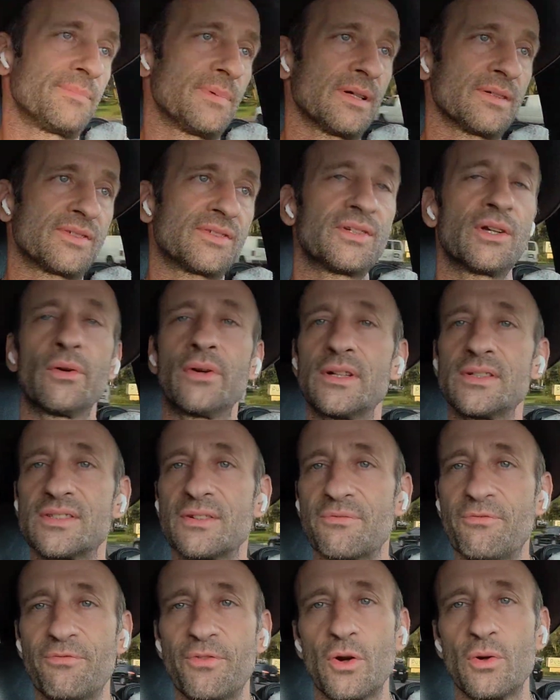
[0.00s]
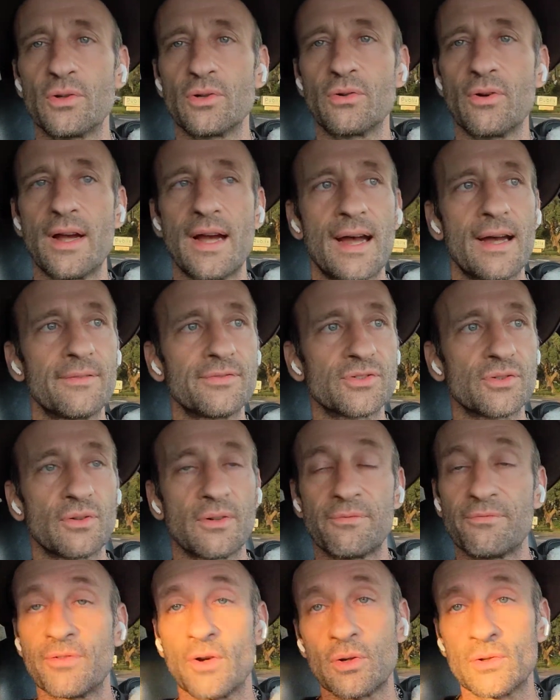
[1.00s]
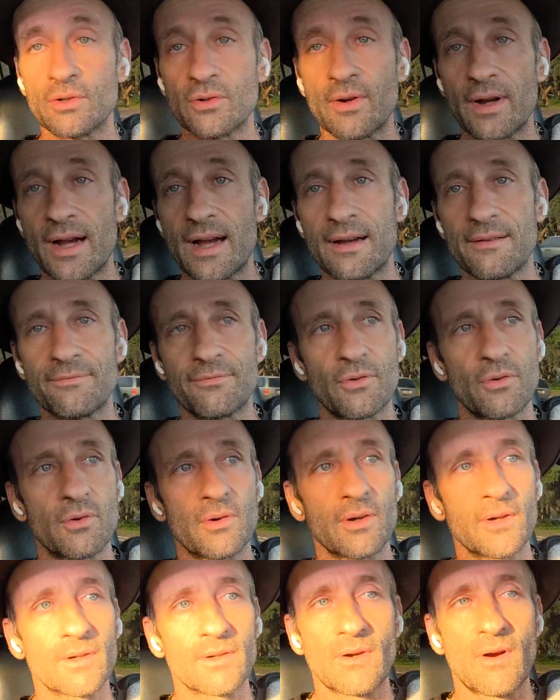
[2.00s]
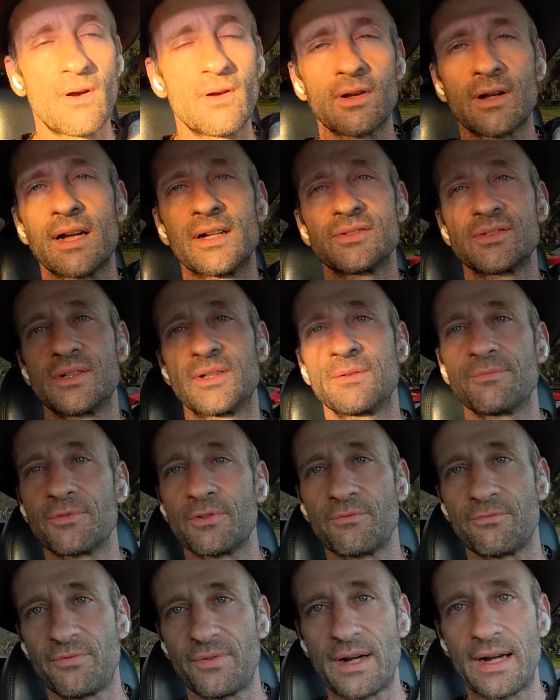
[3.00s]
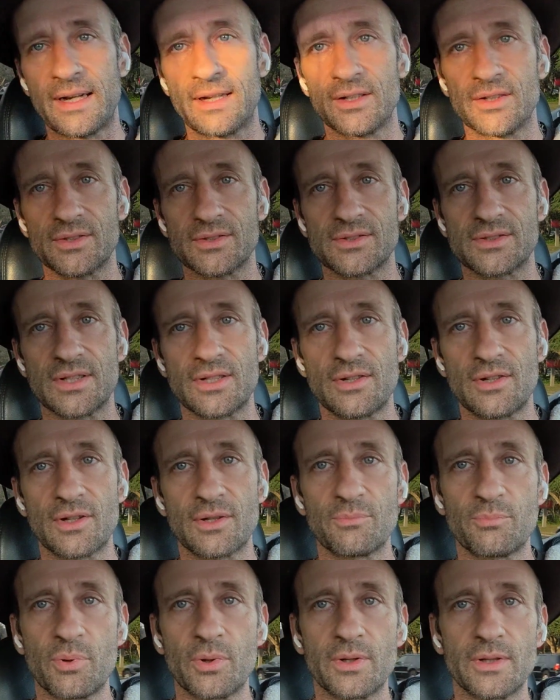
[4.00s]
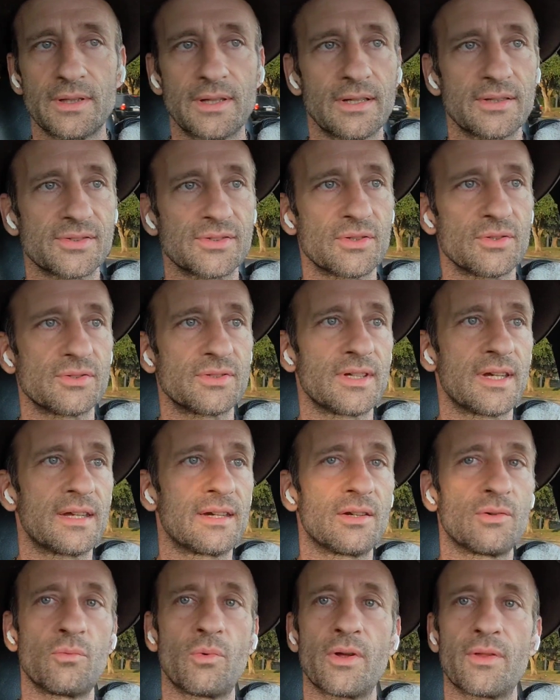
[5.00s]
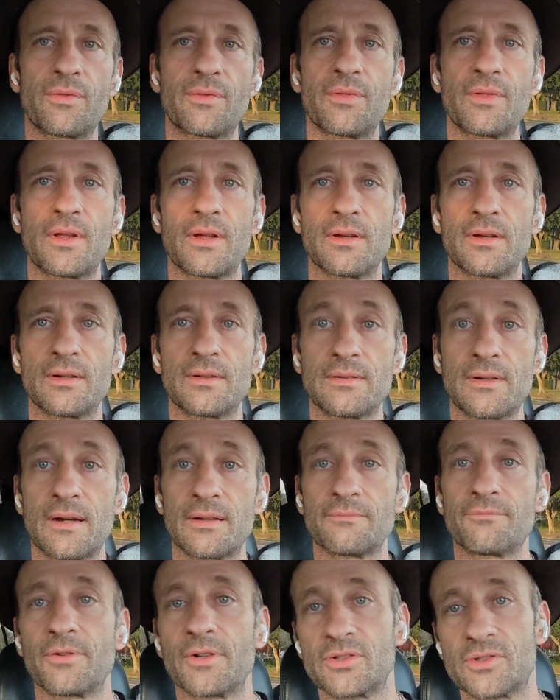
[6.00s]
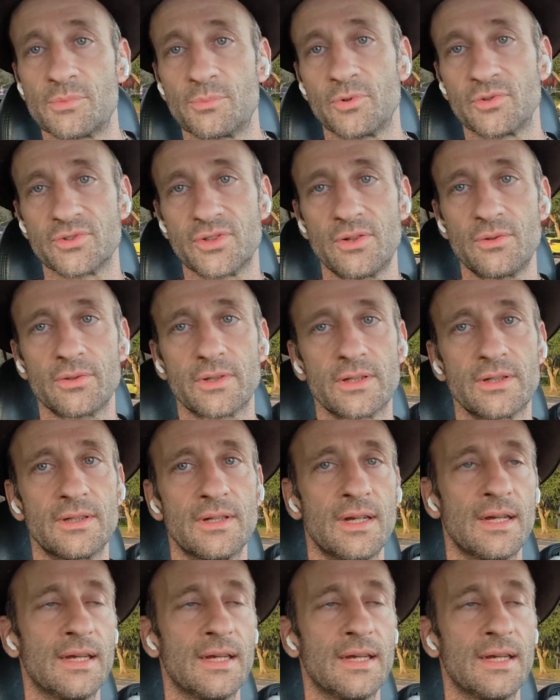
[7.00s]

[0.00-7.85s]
a series of photographs, or a photograph, or all kinds of different files that you can put associated with the non-fungible token.